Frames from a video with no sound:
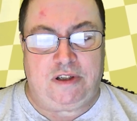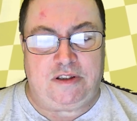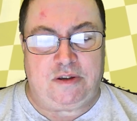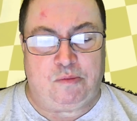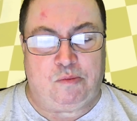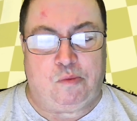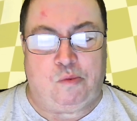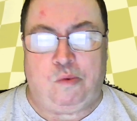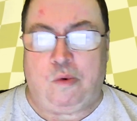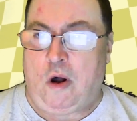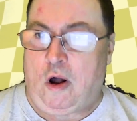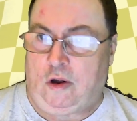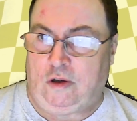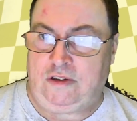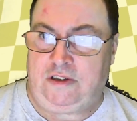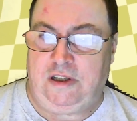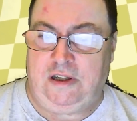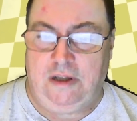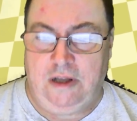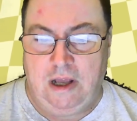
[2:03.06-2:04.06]
as a
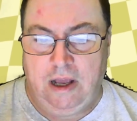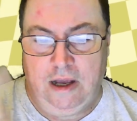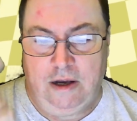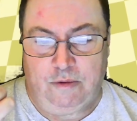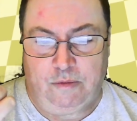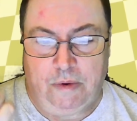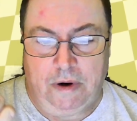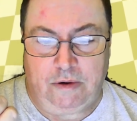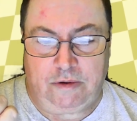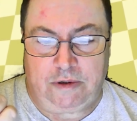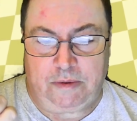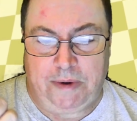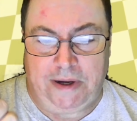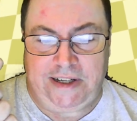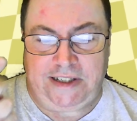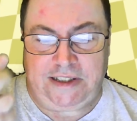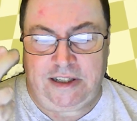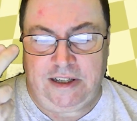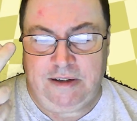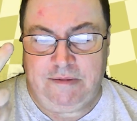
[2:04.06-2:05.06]
what?
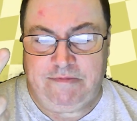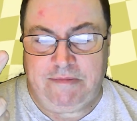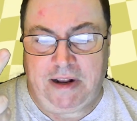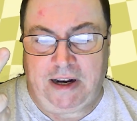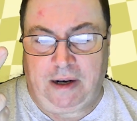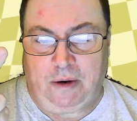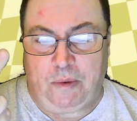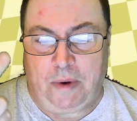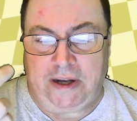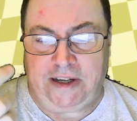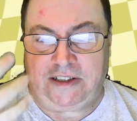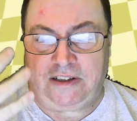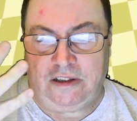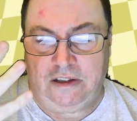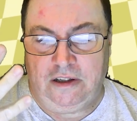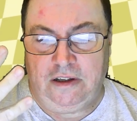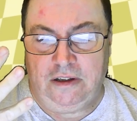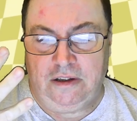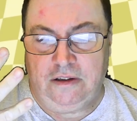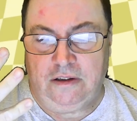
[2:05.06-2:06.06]
Welterweight, middleweight,
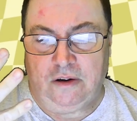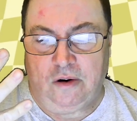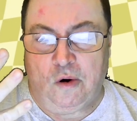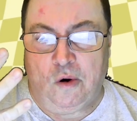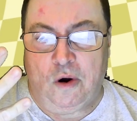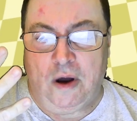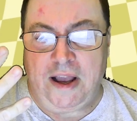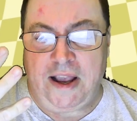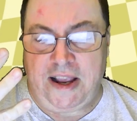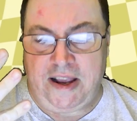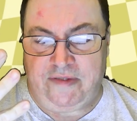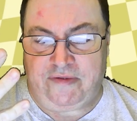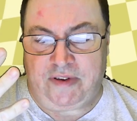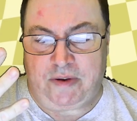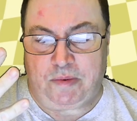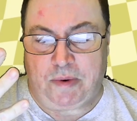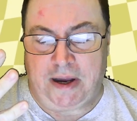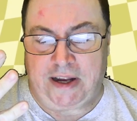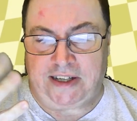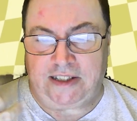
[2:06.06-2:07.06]
or
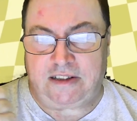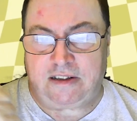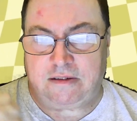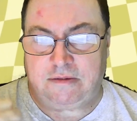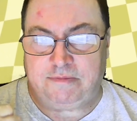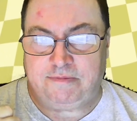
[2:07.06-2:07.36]
heavyweight?